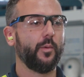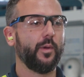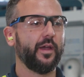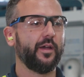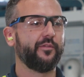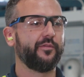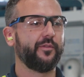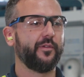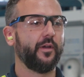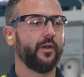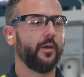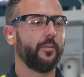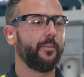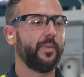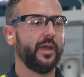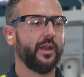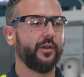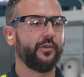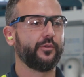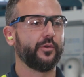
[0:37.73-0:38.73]
We have uh,
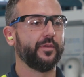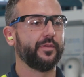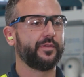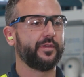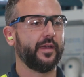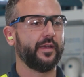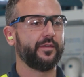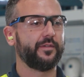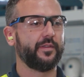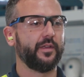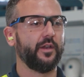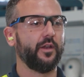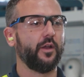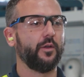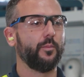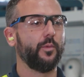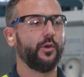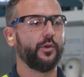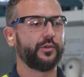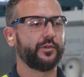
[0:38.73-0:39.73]
penetrant testing
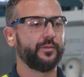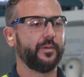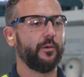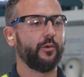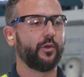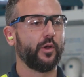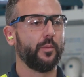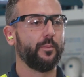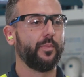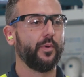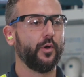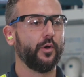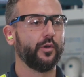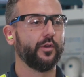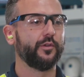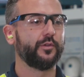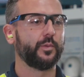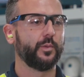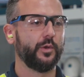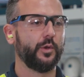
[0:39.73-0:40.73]
on most of our components.